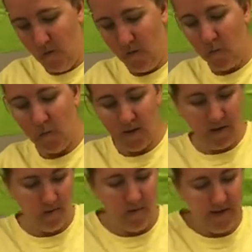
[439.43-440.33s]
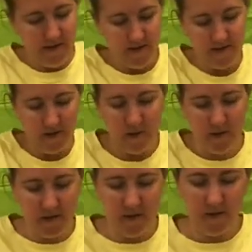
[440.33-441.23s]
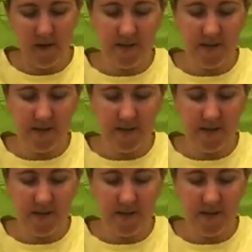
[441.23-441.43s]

what you would like to start with. If you'd like